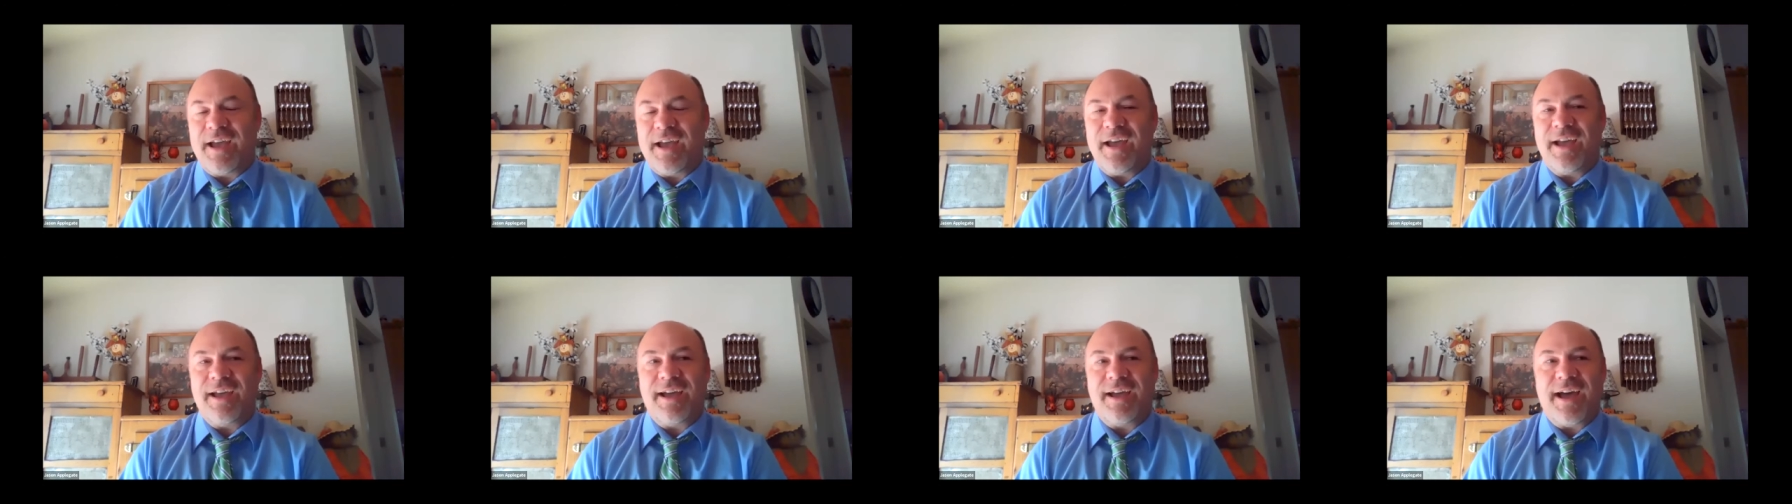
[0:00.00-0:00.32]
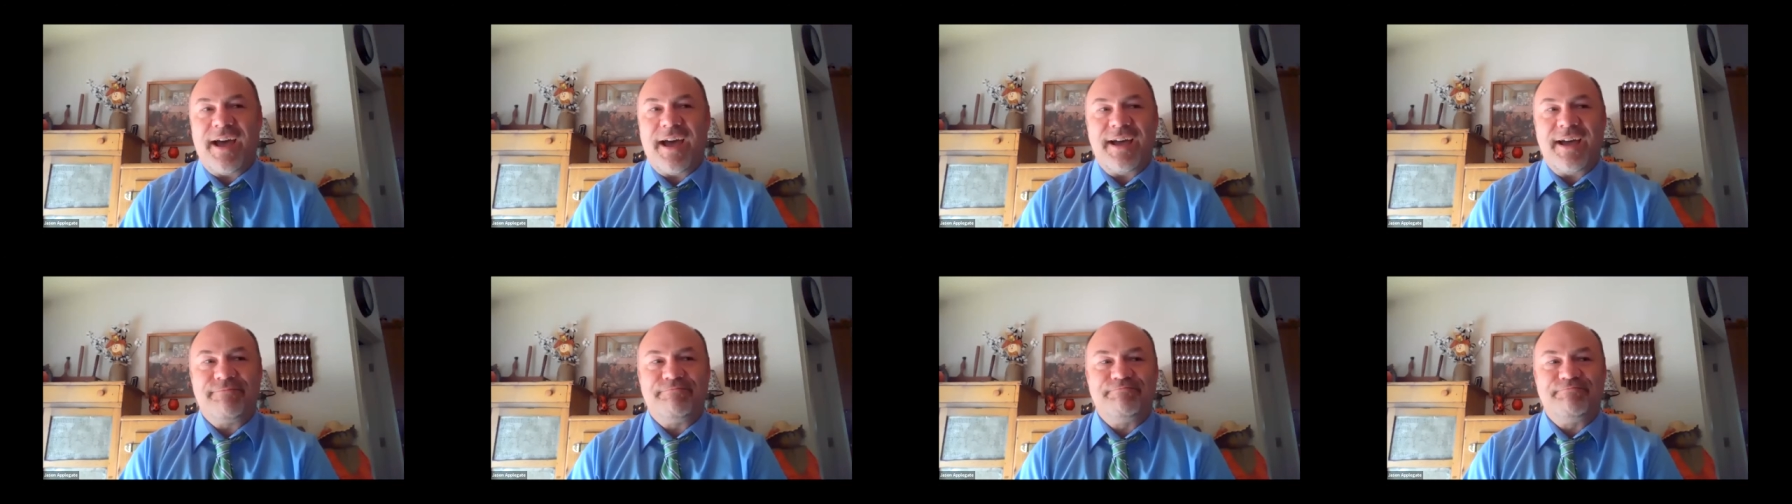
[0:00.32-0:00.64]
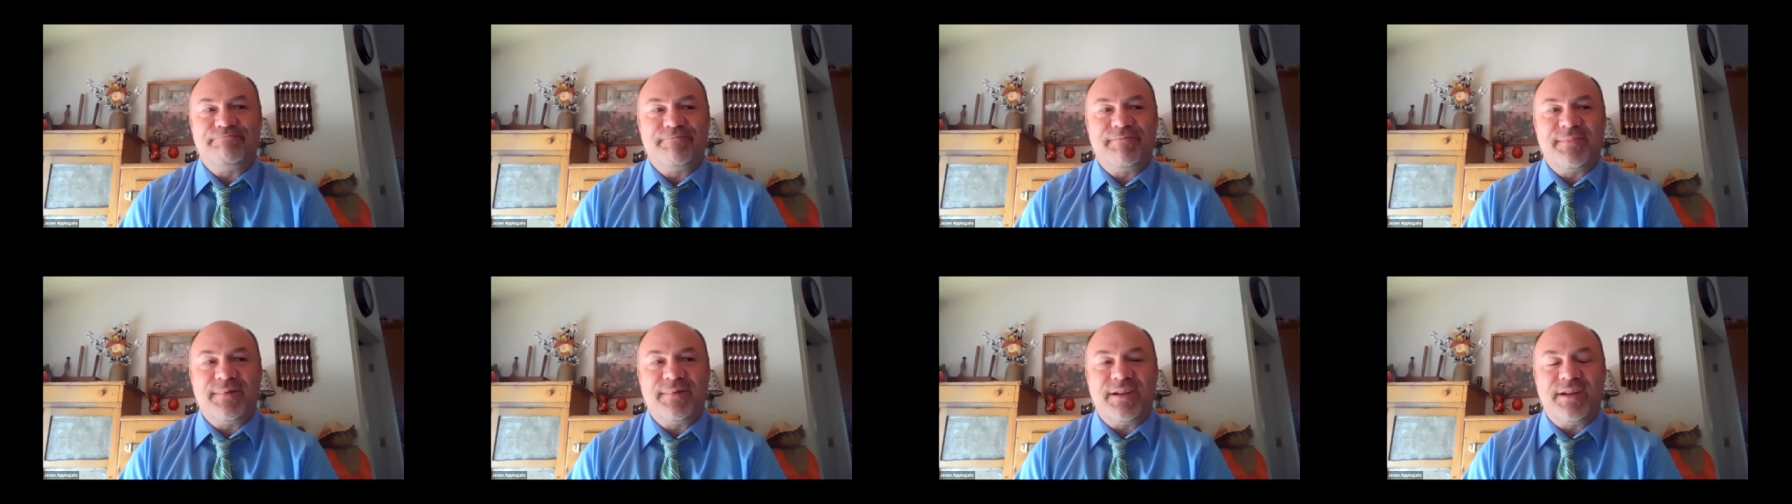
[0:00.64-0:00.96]
I, I,
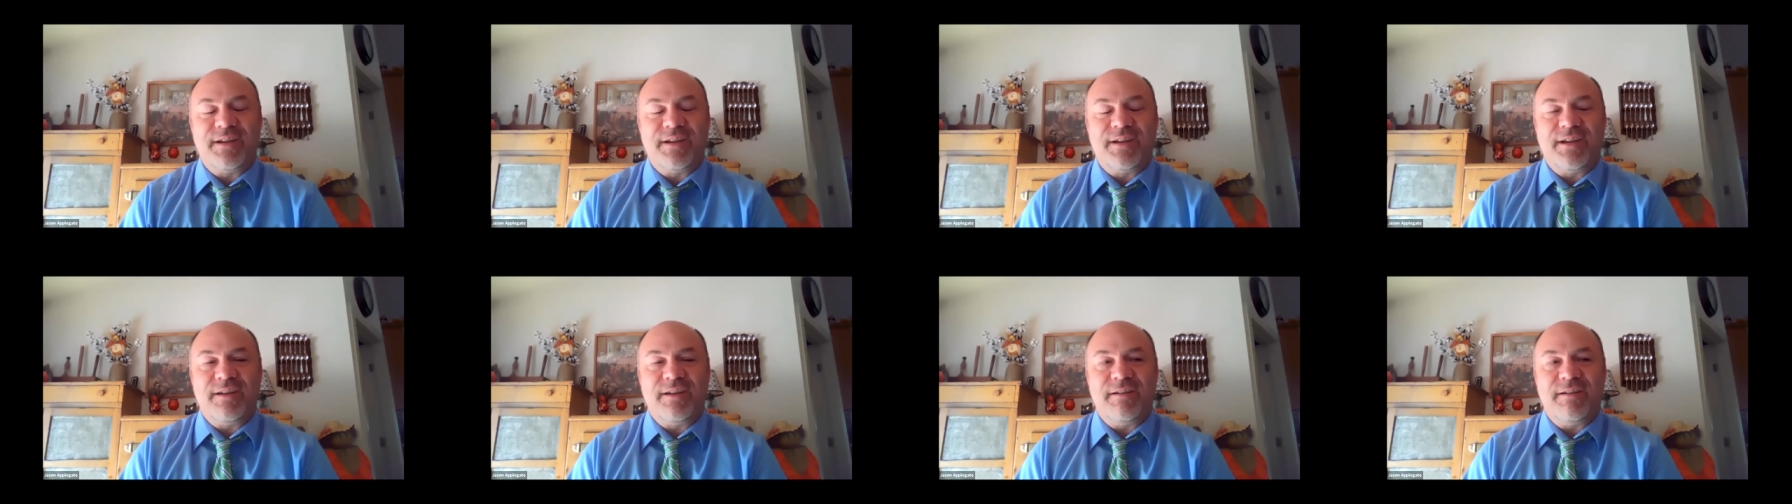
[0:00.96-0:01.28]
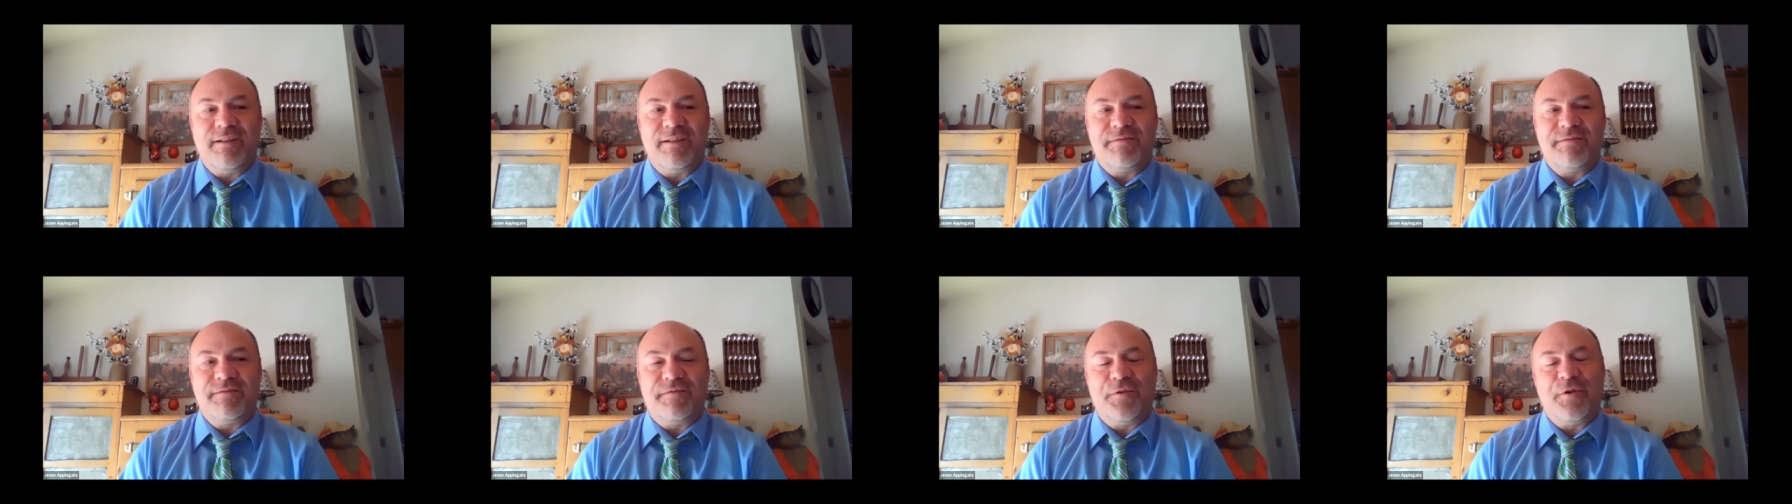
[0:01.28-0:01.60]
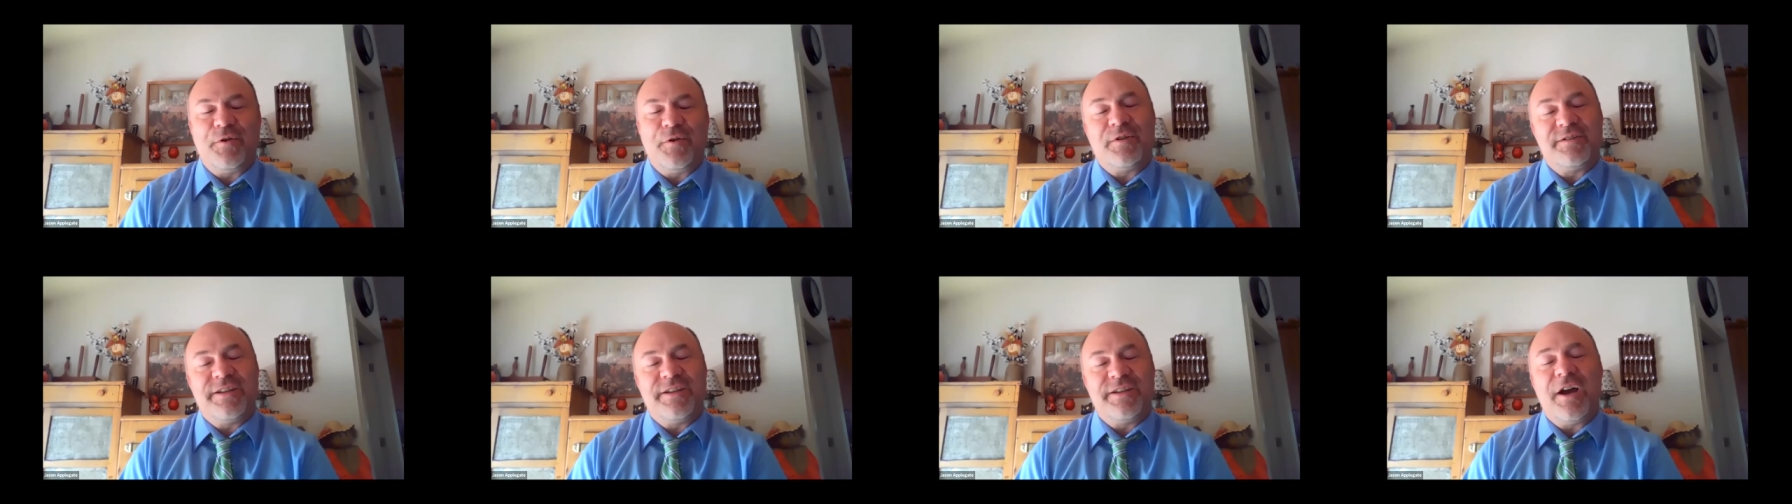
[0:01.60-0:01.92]
if
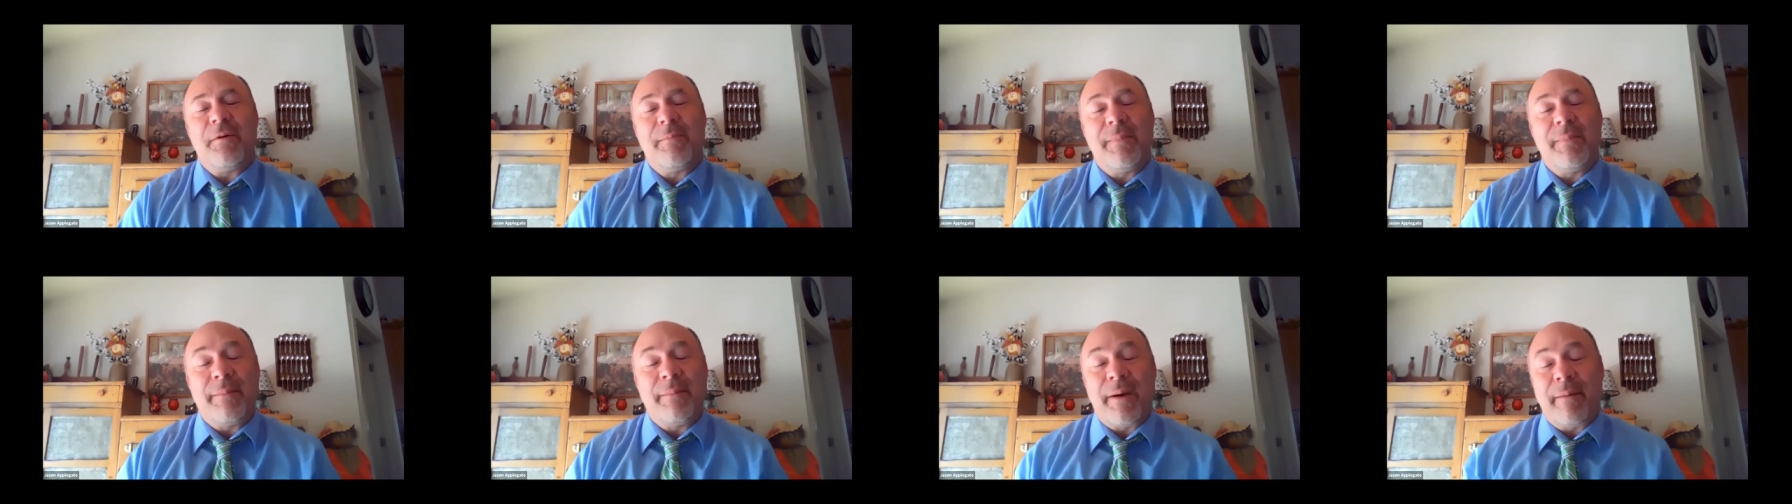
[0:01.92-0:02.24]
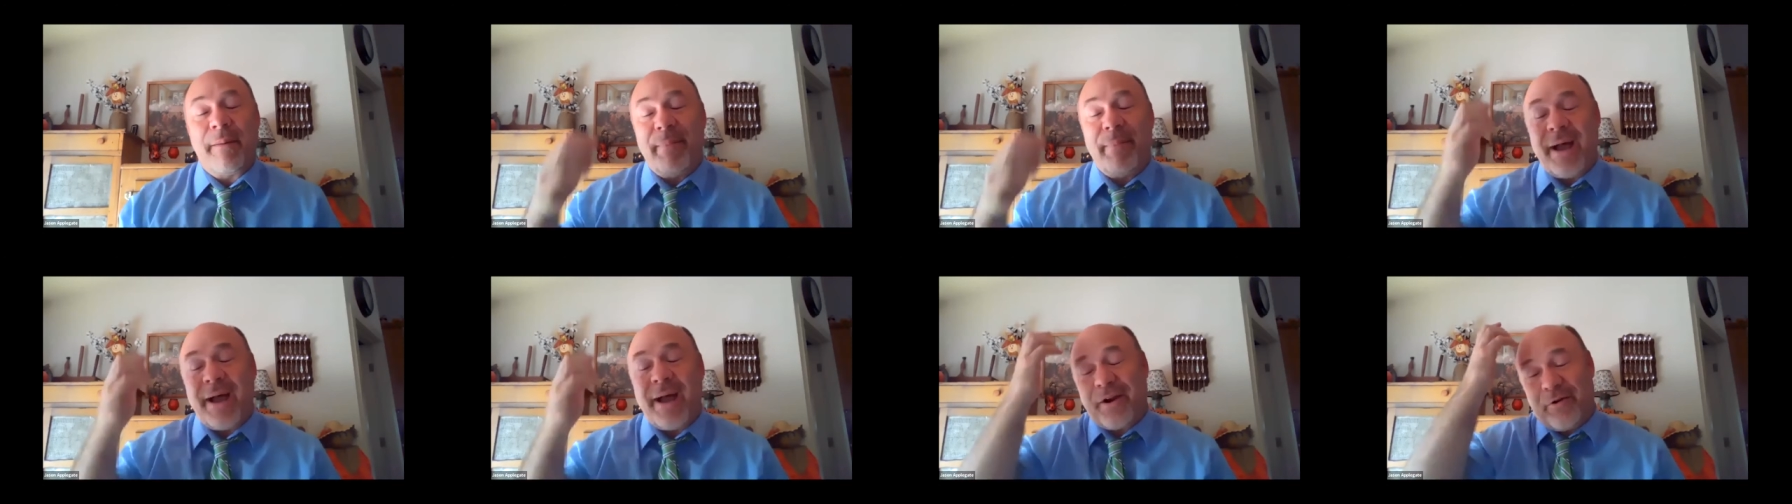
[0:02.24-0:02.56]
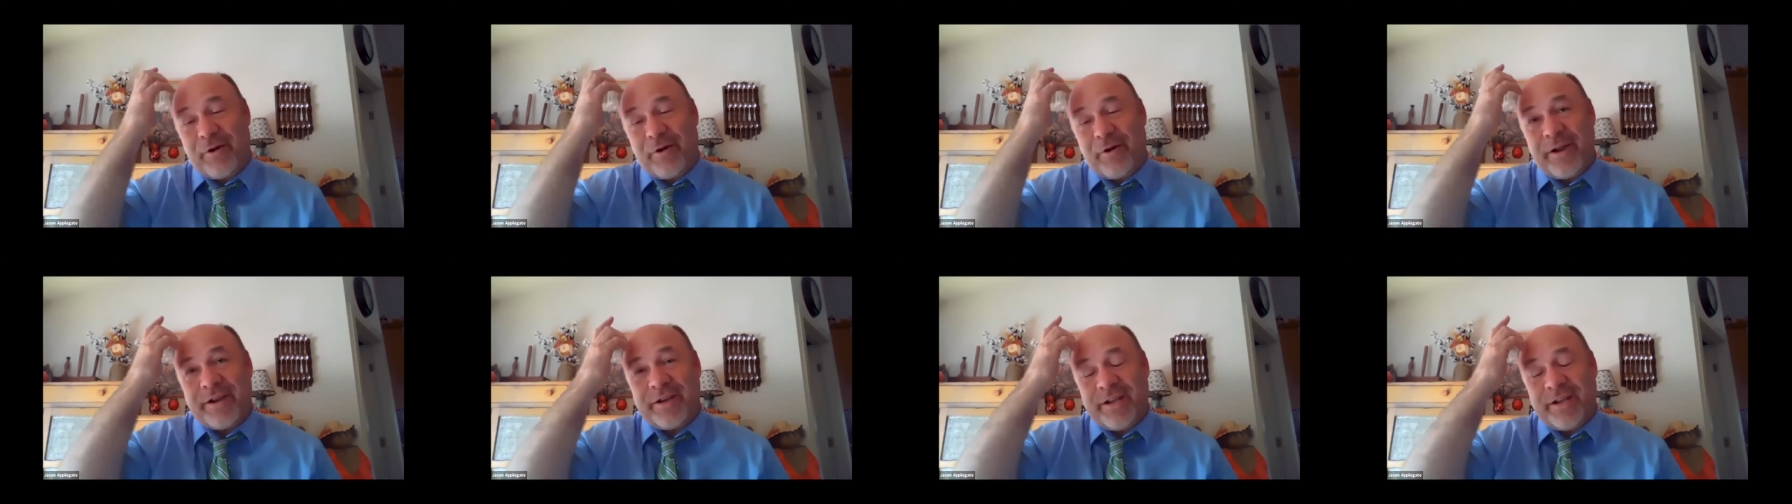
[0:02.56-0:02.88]
you can tell by my
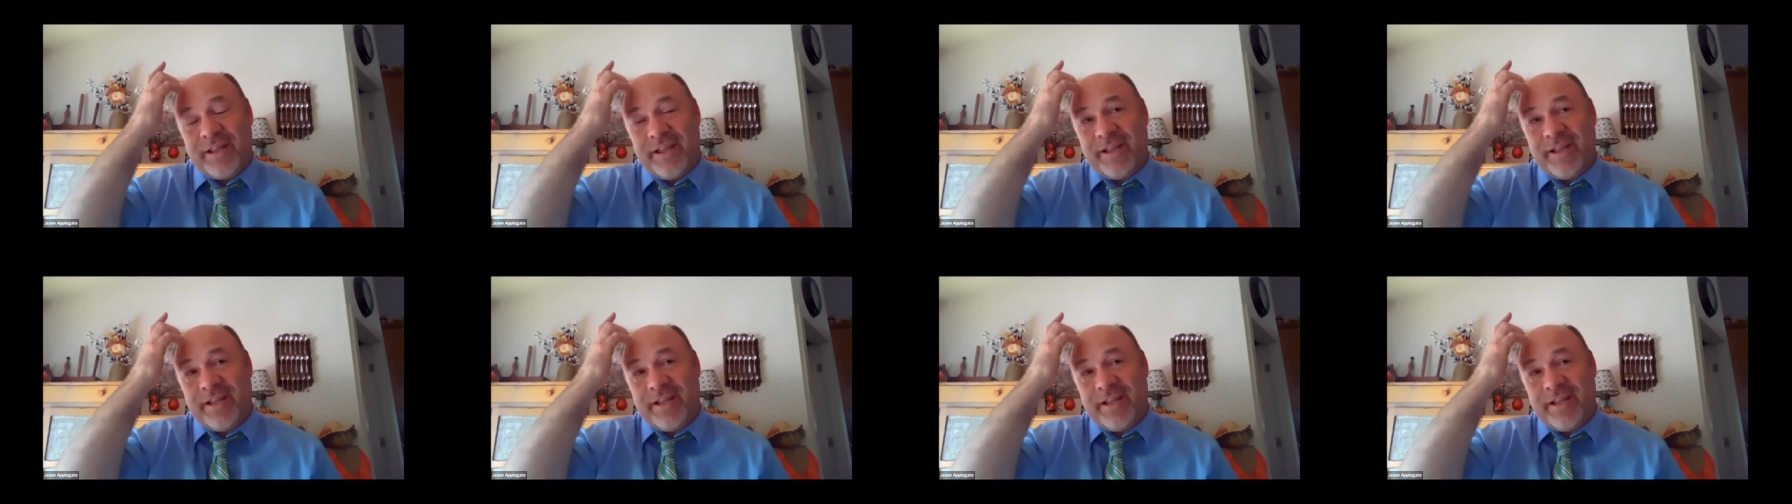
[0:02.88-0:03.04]
background